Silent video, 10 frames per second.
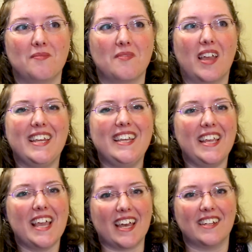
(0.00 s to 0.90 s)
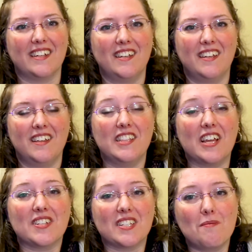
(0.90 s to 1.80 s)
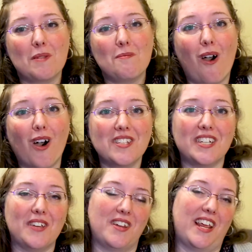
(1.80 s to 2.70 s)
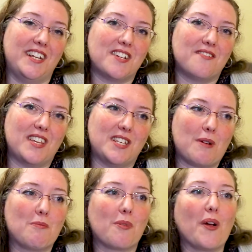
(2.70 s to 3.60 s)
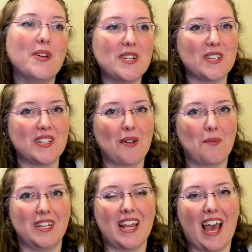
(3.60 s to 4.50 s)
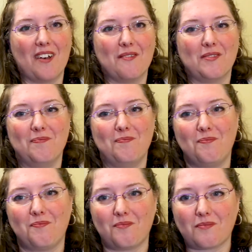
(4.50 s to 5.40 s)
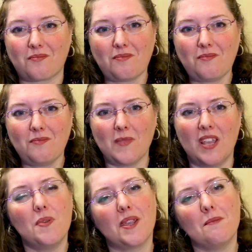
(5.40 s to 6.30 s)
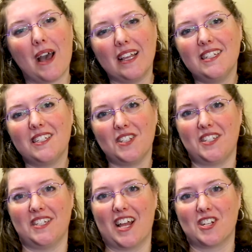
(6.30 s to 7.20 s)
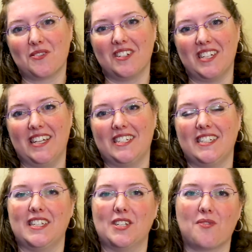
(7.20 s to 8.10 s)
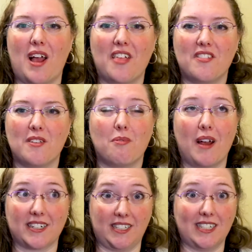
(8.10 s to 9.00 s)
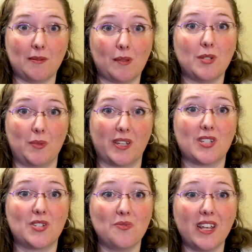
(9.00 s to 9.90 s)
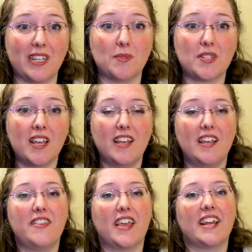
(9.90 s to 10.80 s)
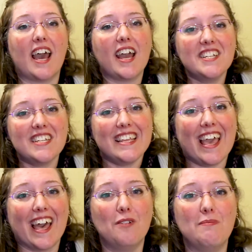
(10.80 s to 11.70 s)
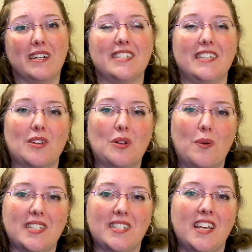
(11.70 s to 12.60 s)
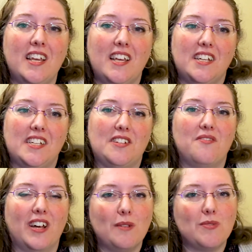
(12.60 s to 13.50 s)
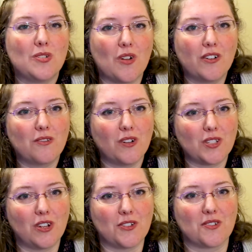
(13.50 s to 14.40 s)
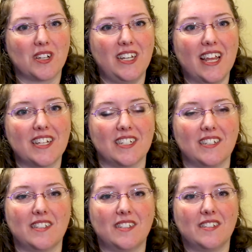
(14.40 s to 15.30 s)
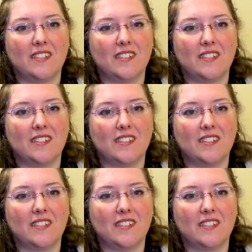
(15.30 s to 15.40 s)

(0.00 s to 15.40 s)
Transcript: And yet, there is something positive in each of these approaches that we have. If we can balance these natural tendencies rather than practicing them to extremes, they can actually help us in the quest to develop stronger cross-cultural connections.